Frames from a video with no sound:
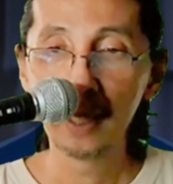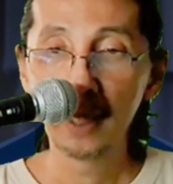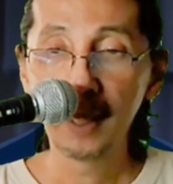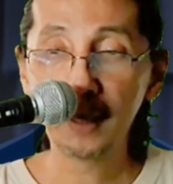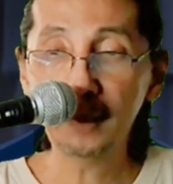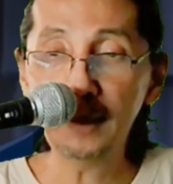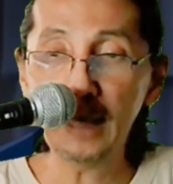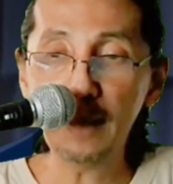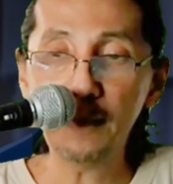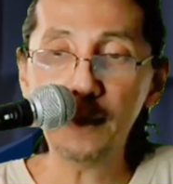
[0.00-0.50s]

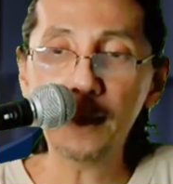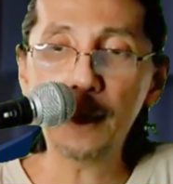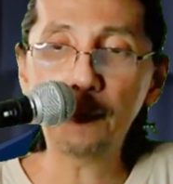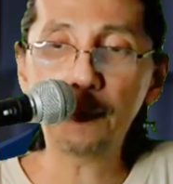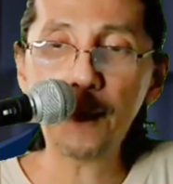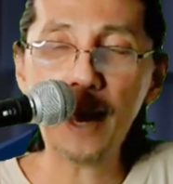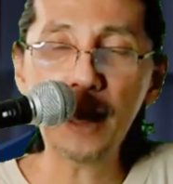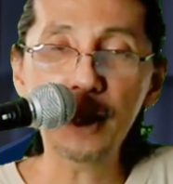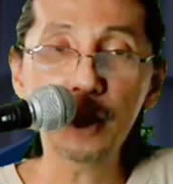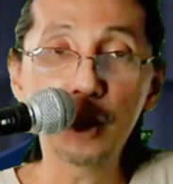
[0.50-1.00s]
hindi naman
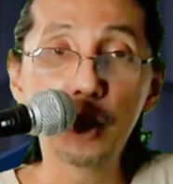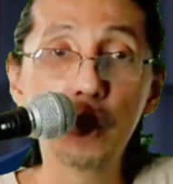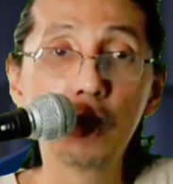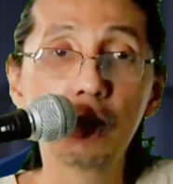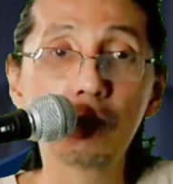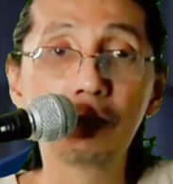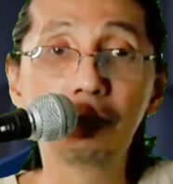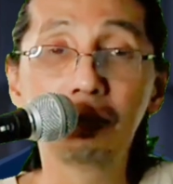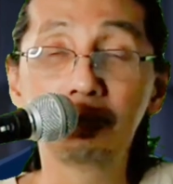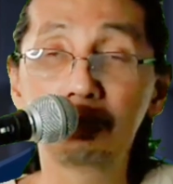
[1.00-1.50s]
applied
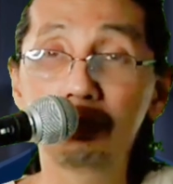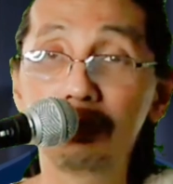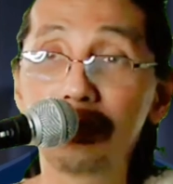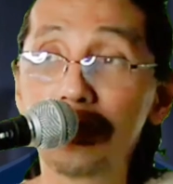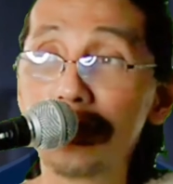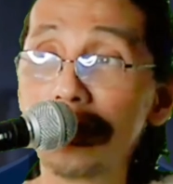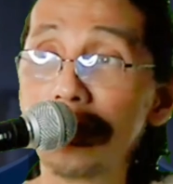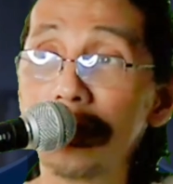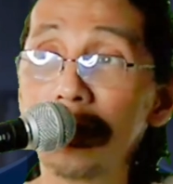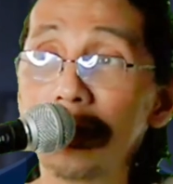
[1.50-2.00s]
yung
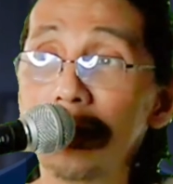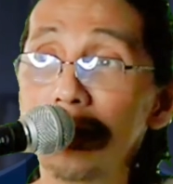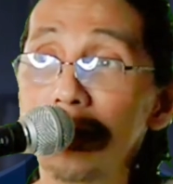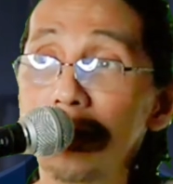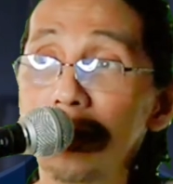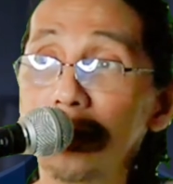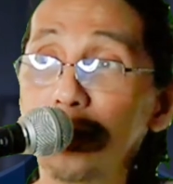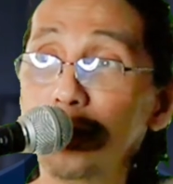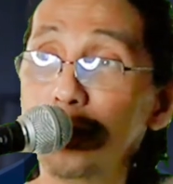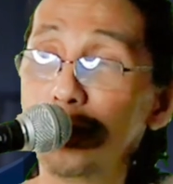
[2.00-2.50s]

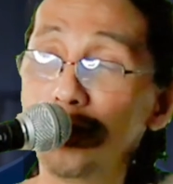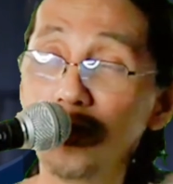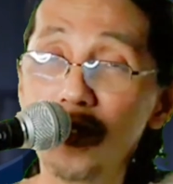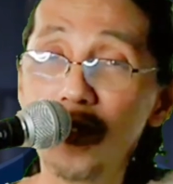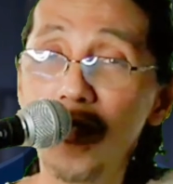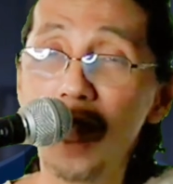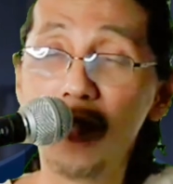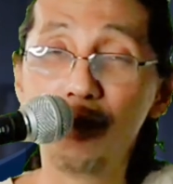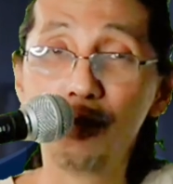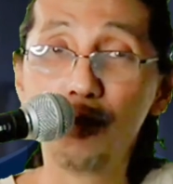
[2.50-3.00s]

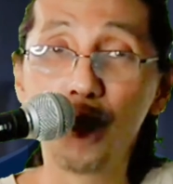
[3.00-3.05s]
ang